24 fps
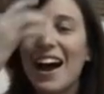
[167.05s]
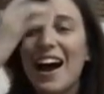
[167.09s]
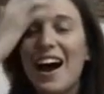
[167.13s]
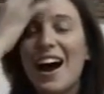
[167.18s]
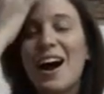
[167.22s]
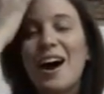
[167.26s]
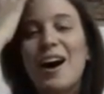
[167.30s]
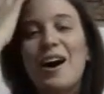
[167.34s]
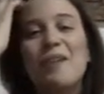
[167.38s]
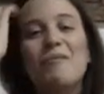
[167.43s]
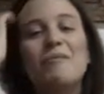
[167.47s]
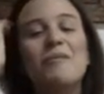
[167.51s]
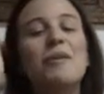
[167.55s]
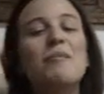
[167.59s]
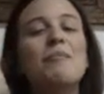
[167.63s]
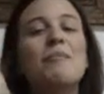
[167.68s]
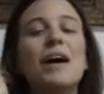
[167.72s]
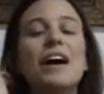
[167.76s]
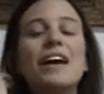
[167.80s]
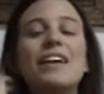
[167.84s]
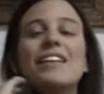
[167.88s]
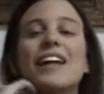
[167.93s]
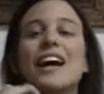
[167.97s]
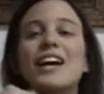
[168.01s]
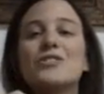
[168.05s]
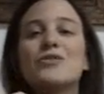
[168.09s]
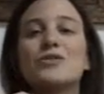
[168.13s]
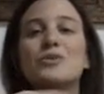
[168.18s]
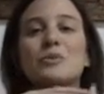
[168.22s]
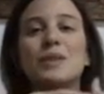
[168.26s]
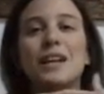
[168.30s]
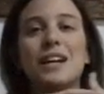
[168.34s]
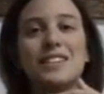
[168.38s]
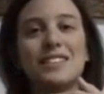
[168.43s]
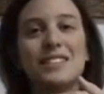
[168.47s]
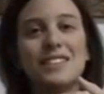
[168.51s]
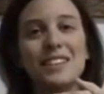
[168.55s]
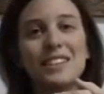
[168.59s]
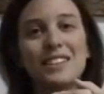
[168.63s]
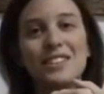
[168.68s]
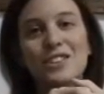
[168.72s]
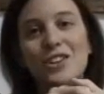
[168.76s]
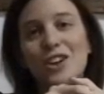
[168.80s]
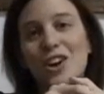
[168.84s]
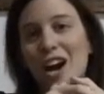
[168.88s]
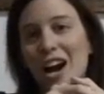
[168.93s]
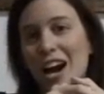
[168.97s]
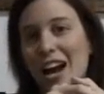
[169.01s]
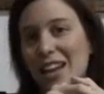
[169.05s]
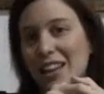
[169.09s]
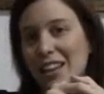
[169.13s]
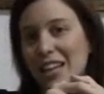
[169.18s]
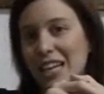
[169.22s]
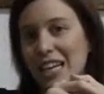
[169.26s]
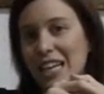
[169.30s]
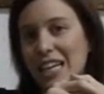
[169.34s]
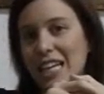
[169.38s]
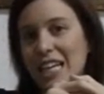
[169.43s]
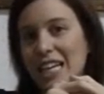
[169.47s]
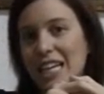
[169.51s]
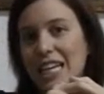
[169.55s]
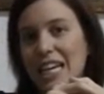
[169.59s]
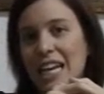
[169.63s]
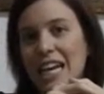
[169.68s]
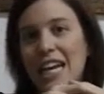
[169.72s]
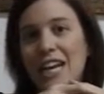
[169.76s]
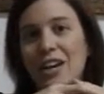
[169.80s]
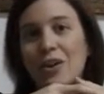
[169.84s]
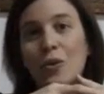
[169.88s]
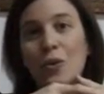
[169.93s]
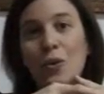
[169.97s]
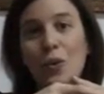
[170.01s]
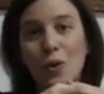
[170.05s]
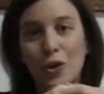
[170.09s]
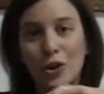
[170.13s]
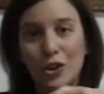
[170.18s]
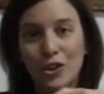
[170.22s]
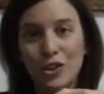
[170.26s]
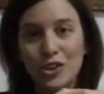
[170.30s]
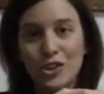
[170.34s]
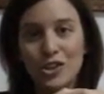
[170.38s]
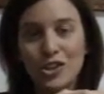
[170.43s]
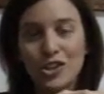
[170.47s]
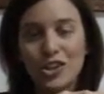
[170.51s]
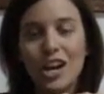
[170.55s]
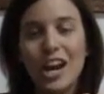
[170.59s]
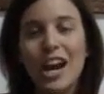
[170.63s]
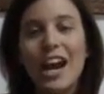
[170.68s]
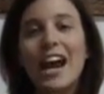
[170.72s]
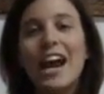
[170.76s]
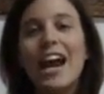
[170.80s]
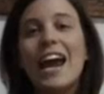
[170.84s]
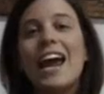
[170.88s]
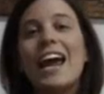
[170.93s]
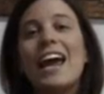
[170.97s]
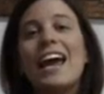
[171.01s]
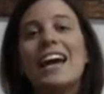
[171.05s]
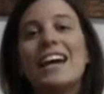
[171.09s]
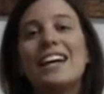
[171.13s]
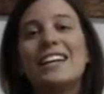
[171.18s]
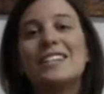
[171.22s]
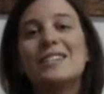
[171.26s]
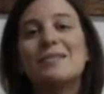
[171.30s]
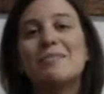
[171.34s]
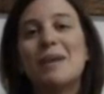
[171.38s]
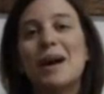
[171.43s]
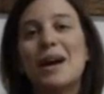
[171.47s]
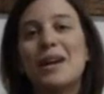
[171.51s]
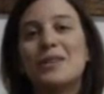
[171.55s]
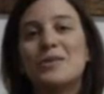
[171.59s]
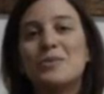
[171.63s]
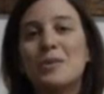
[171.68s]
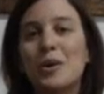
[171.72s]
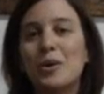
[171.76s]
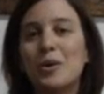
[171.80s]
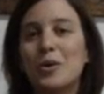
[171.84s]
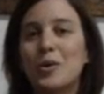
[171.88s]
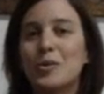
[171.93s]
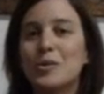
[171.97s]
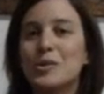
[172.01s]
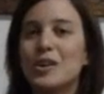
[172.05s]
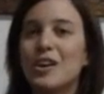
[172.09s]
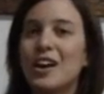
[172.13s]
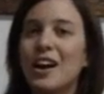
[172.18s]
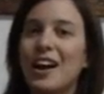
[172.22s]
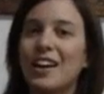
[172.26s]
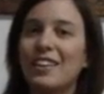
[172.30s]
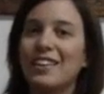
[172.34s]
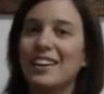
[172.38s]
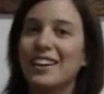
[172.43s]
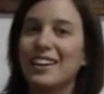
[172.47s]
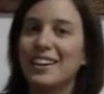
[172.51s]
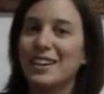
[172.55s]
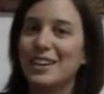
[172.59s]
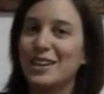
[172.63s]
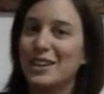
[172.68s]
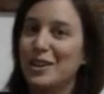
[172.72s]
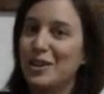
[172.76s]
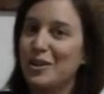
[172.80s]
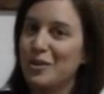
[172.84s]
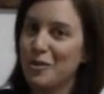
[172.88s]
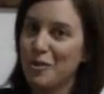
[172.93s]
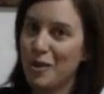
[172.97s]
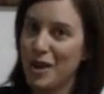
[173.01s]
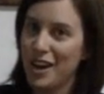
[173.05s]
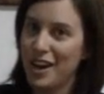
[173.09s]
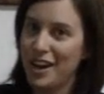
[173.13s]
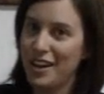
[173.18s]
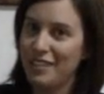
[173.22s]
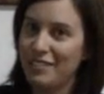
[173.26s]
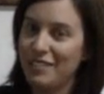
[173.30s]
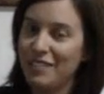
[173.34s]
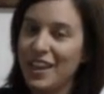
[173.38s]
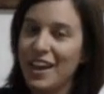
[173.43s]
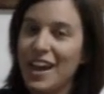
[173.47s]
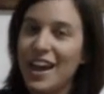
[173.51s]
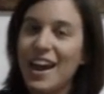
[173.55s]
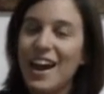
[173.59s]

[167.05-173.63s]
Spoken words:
My classroom lessons are highlighted in orange, and my small groups are highlighted in green.